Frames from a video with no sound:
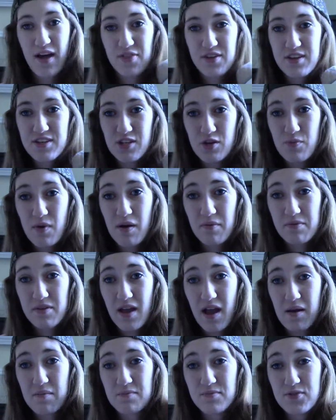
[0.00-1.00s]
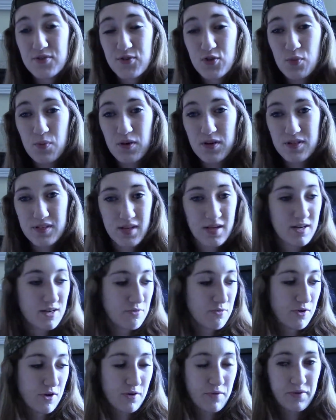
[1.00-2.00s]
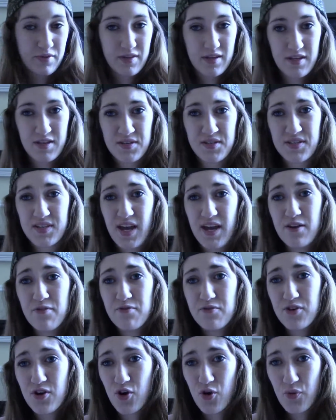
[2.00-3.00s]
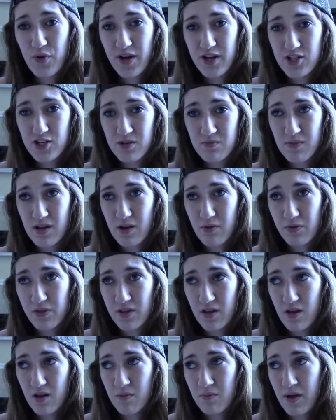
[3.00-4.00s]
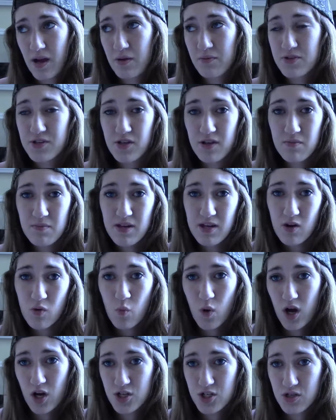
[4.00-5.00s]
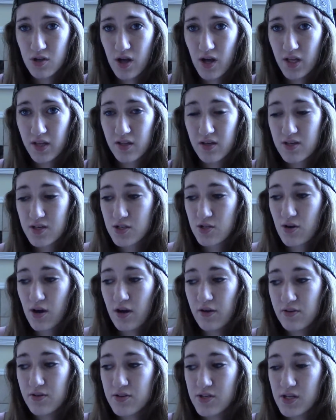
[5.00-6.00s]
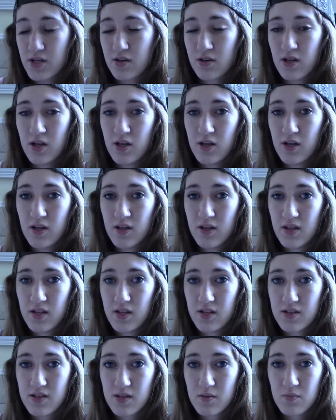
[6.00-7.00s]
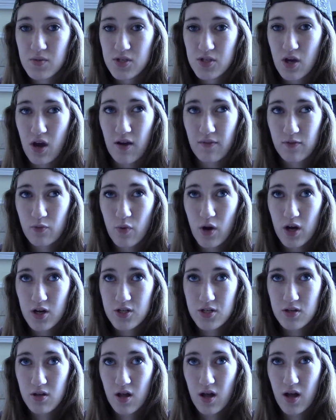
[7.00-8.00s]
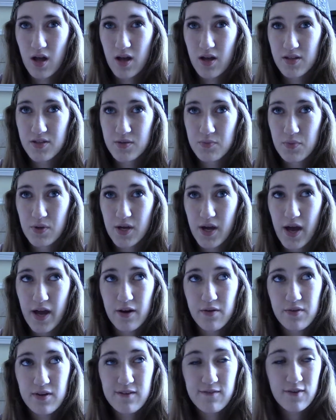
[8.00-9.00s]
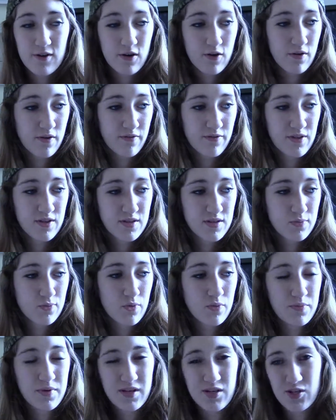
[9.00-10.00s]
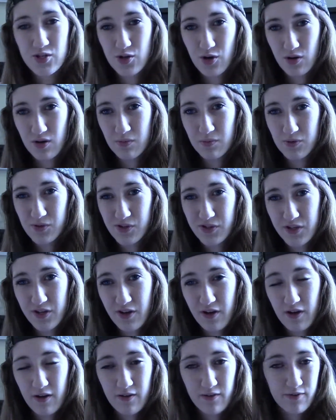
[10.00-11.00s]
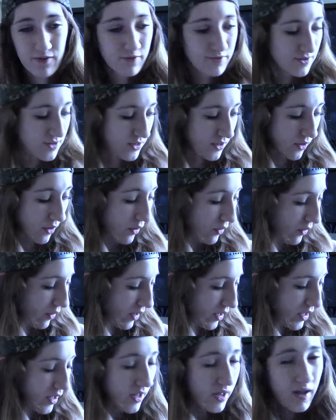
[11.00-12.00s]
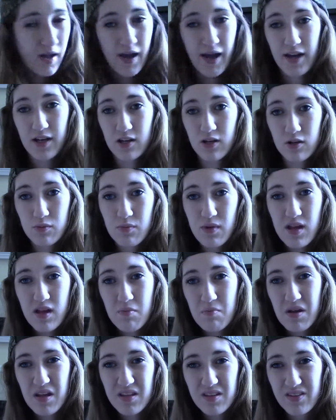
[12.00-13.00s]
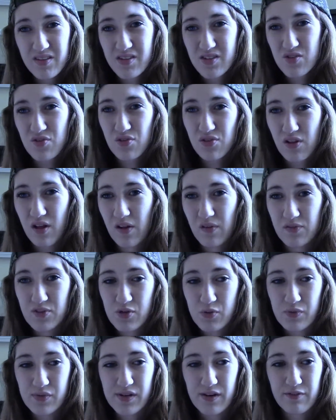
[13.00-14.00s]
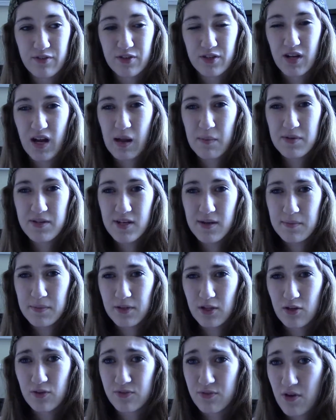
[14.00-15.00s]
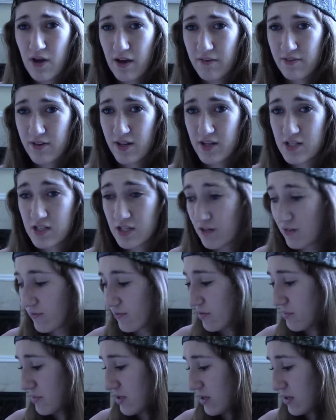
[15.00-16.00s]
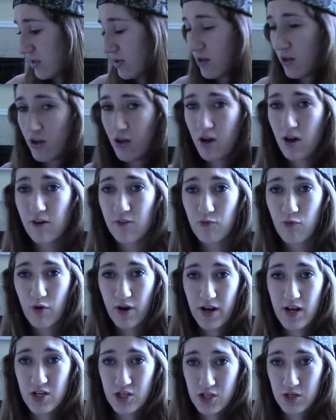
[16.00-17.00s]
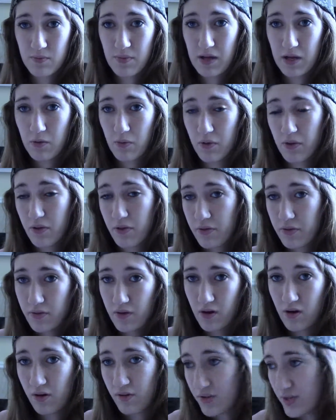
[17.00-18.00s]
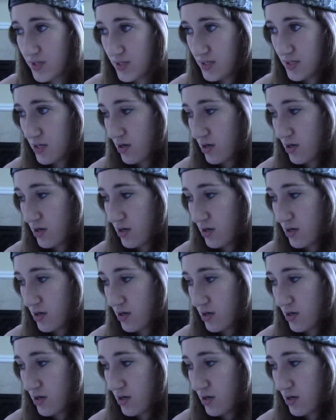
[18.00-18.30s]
These are probably, I'm super excited to work with these. I don't know what I should make with them. I was gonna make a washcloth because you know how there's like some soft washcloths, but I don't even know if this will be durable enough. So I could make mittens or gloves or whatever. Comment down below if you have an idea for me of what I should make with all this